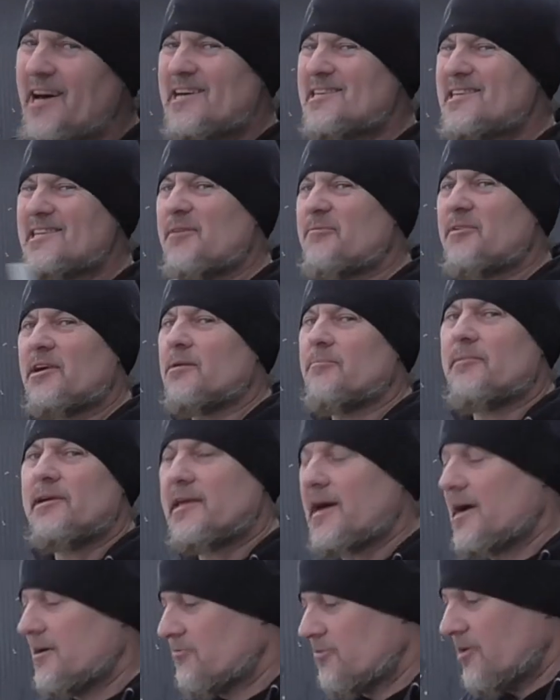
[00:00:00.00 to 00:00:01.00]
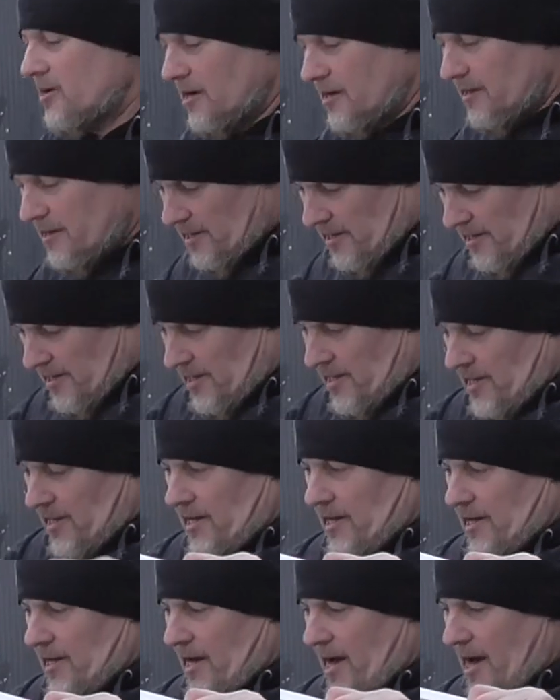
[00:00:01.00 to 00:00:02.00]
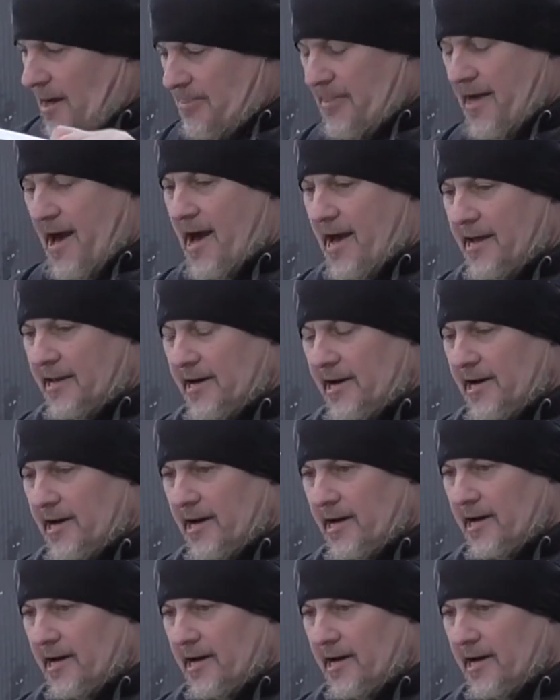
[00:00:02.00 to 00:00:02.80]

It's never going to be dead right. And then